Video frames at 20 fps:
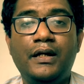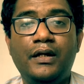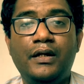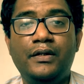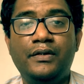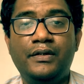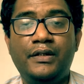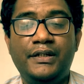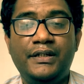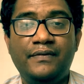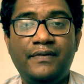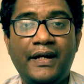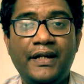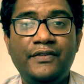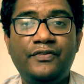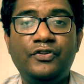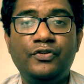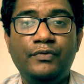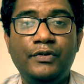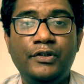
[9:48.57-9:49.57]
the
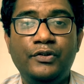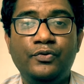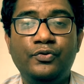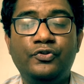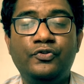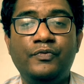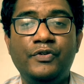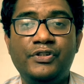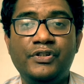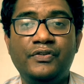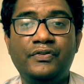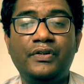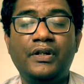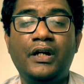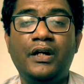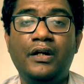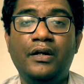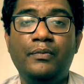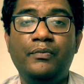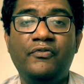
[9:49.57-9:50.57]
device you will use, which is
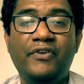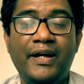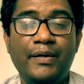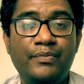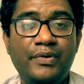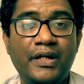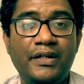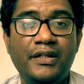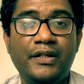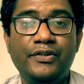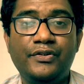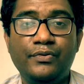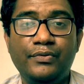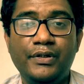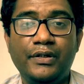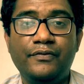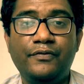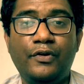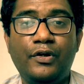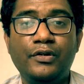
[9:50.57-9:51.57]
a vibrating
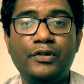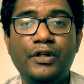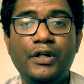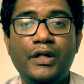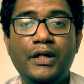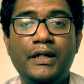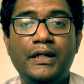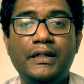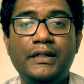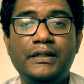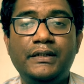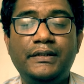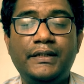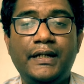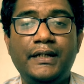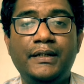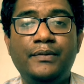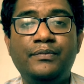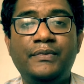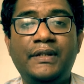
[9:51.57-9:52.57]
tuning fork. Tell him